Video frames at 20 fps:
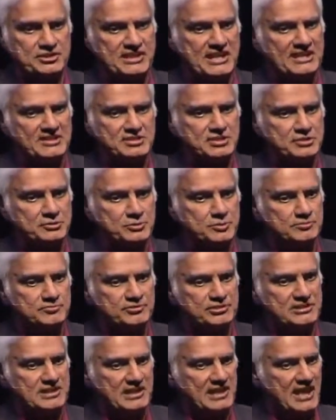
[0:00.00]
the anteroom
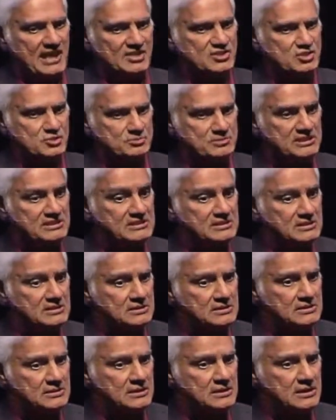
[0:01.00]
for their last
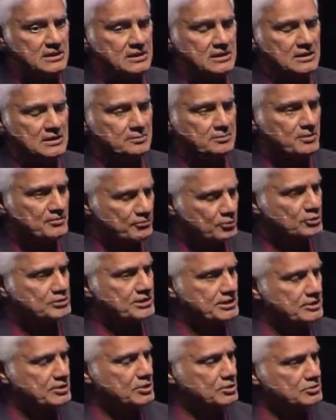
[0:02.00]
meal, before
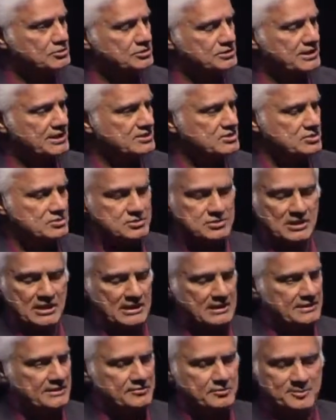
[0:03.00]
they go to the execution,
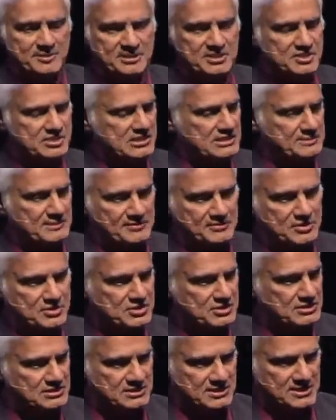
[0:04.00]
I'll never be the same after
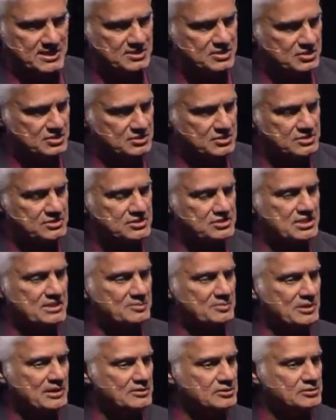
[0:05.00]
seeing that execution
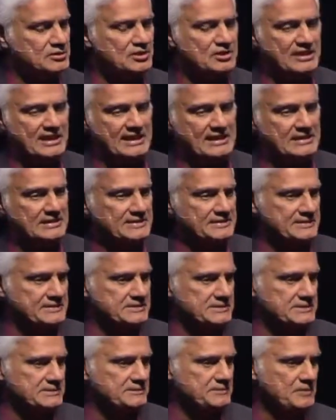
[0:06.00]
chamber. I could not handle
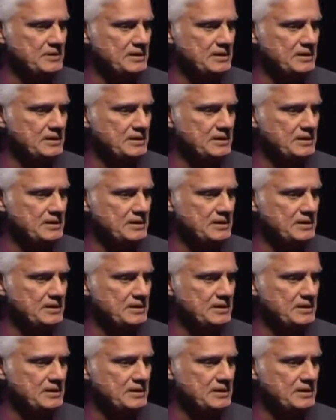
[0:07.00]
it.